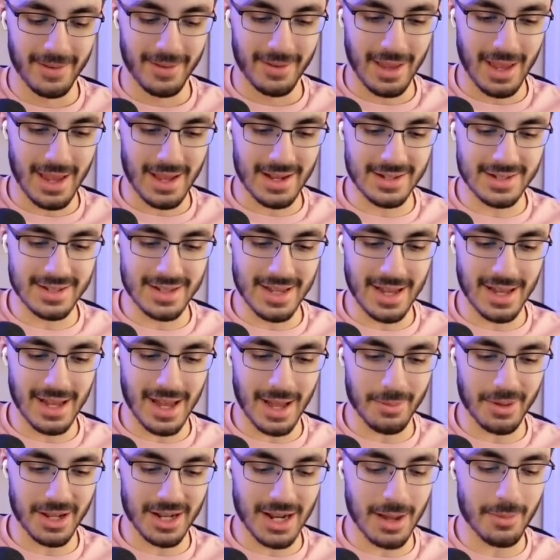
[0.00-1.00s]
And,
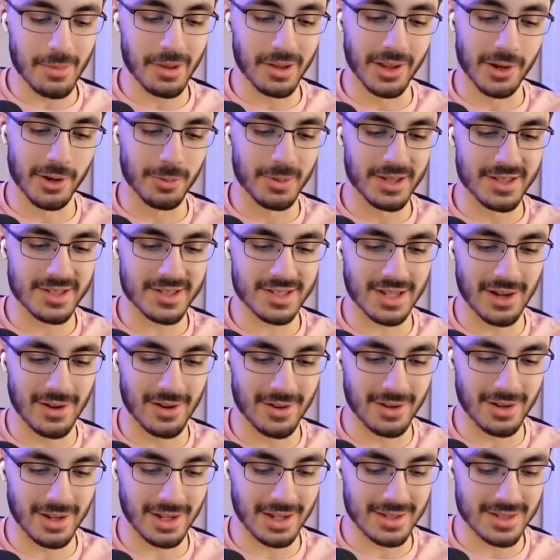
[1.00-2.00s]
I mean, I'm a little bit
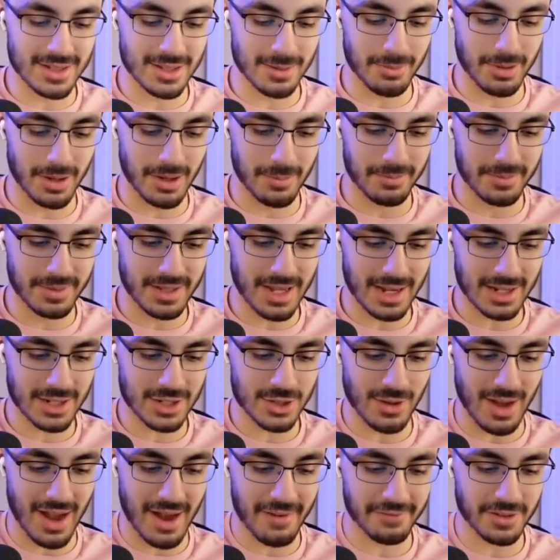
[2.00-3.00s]
scared against the pump
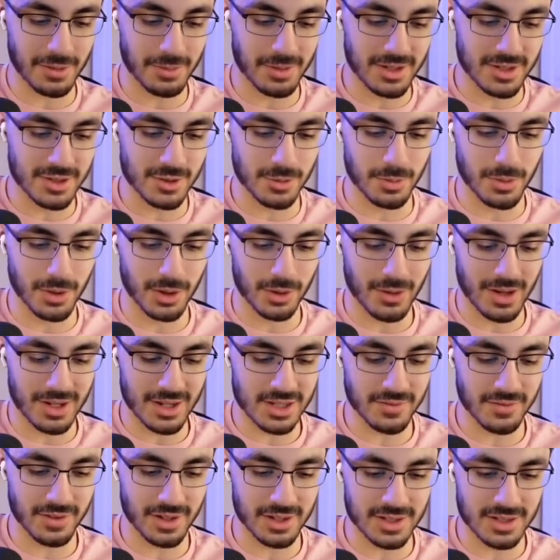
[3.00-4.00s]
decks. You have to be super
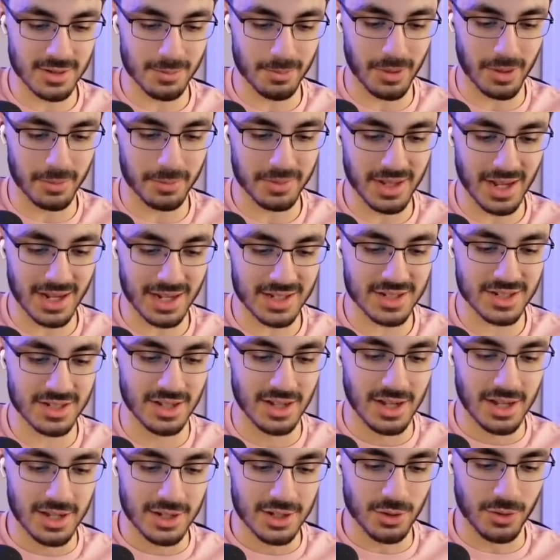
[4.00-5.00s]
aggressive against the pump decks
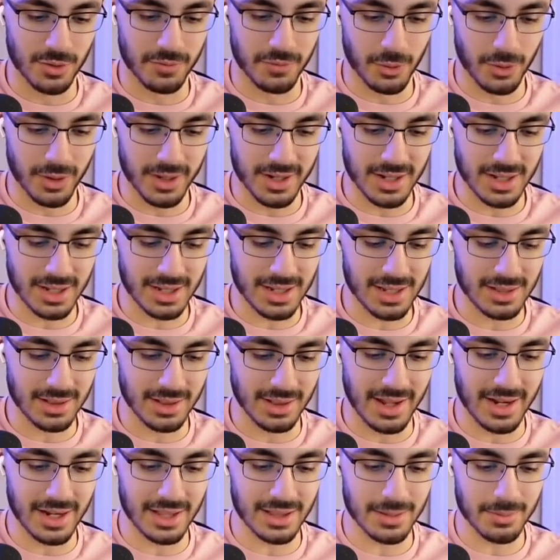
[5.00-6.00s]
to avoid
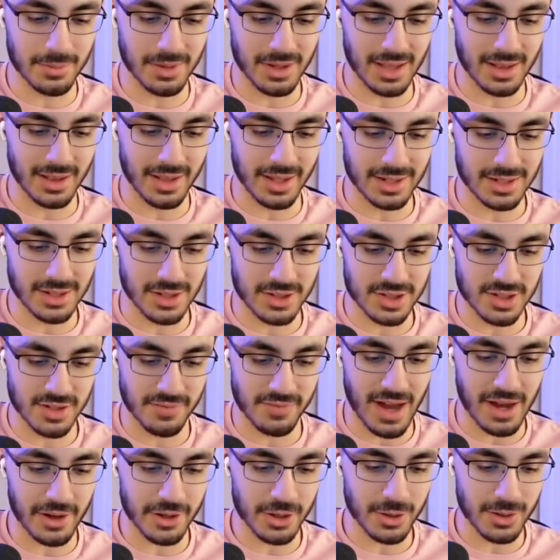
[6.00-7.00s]
letting them get, like, tons of
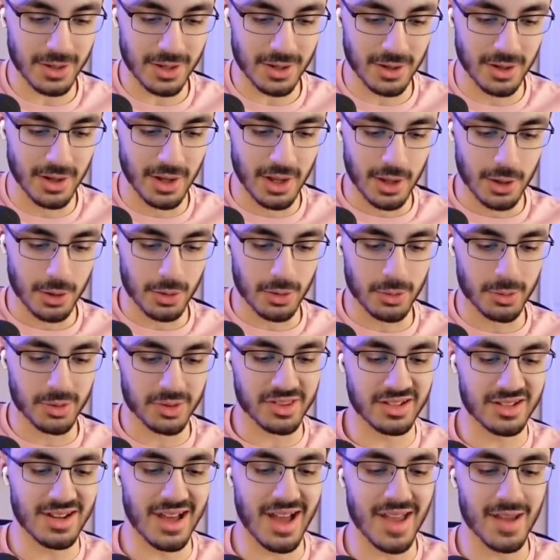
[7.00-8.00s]
value here. Going
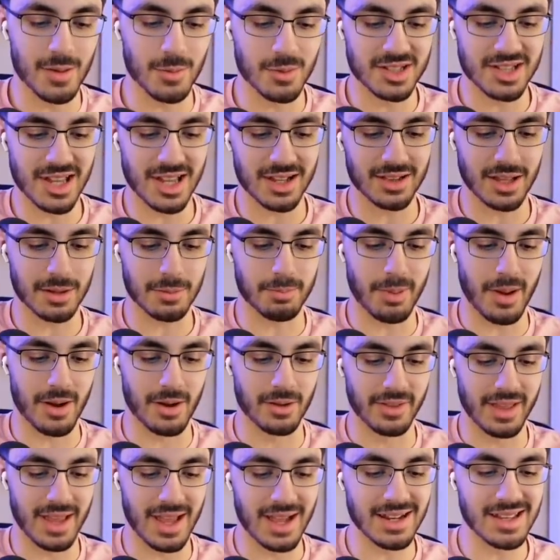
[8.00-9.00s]
with the Knight, we take, like,
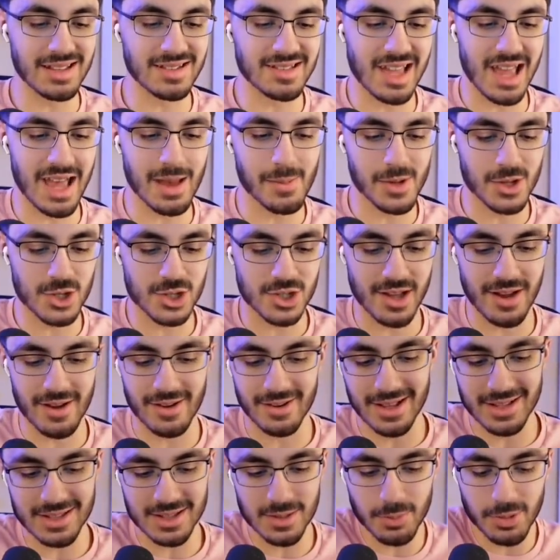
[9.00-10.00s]
barely any damage there.
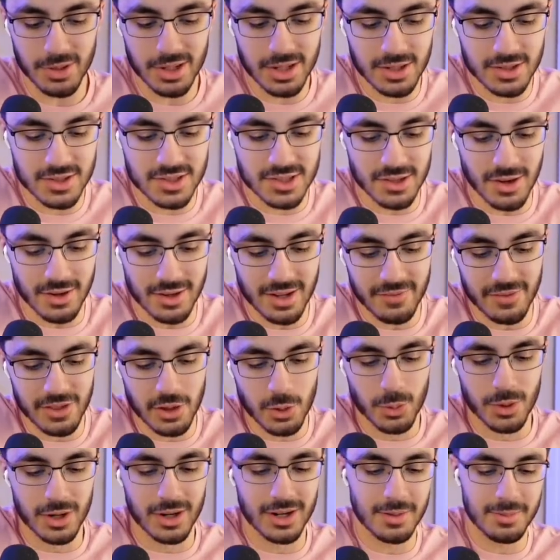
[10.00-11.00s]
And that's a pretty good start, even
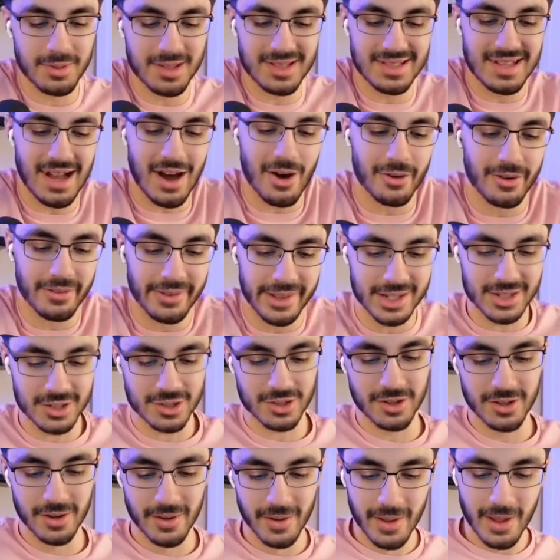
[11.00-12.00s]
though we're going to be down
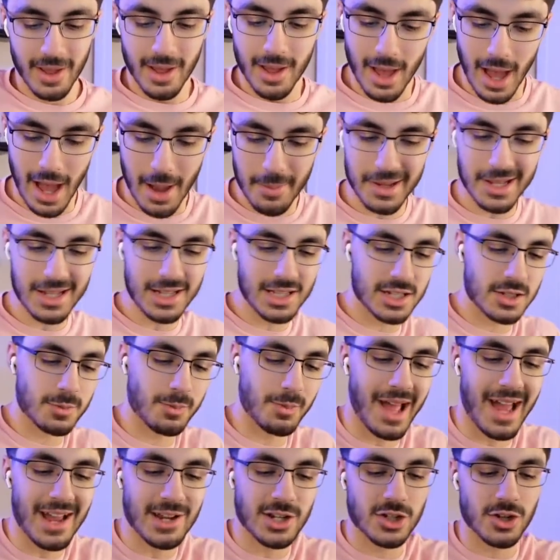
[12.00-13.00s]
Elixir. I mean,
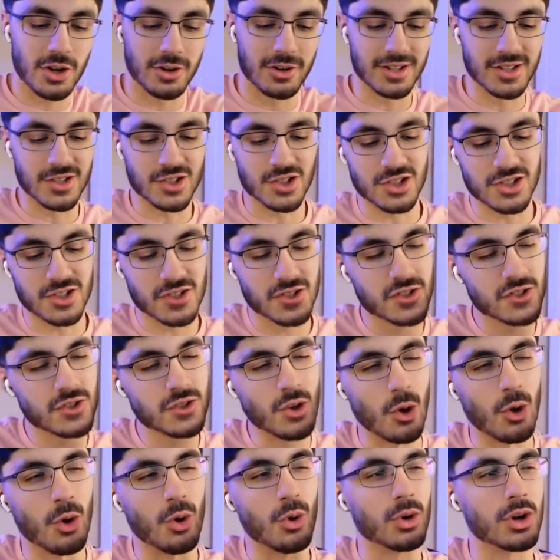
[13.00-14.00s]
Splashyard is just
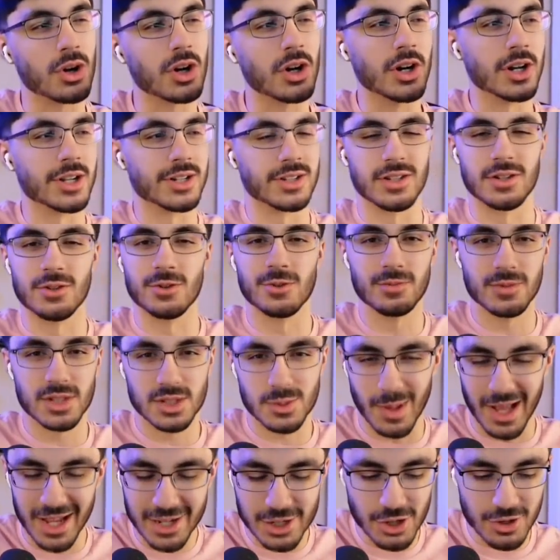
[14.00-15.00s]
so good, dude.
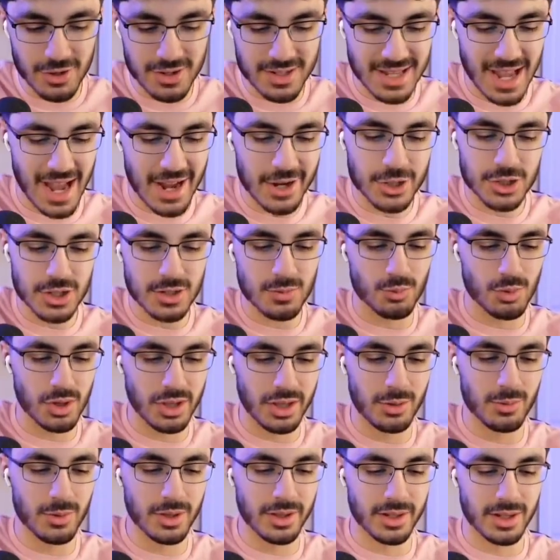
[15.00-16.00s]
Splashyard is actually
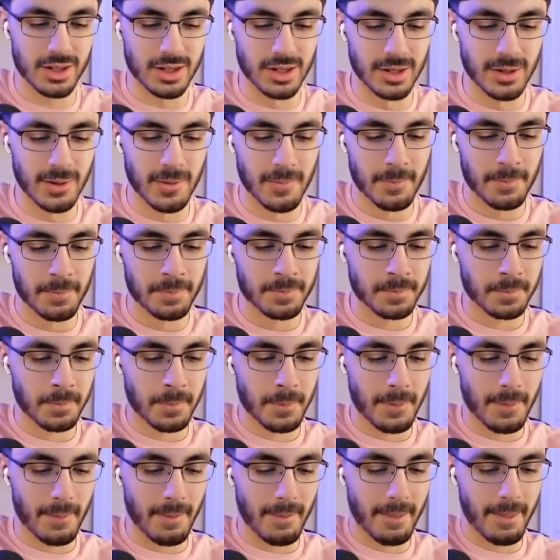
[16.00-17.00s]
really, really good.
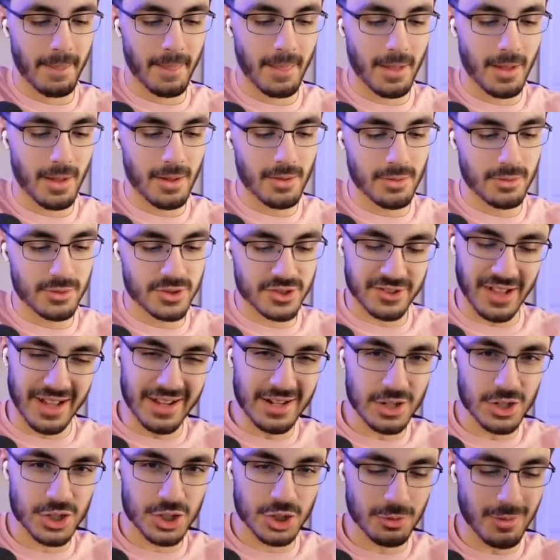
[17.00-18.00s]

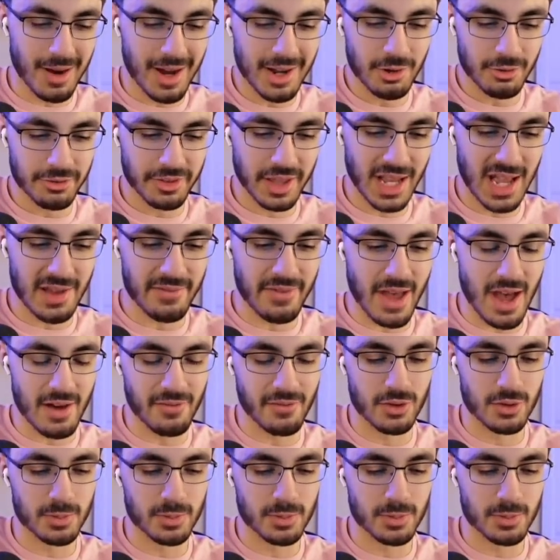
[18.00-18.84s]
Slight issue, I don't think I've ever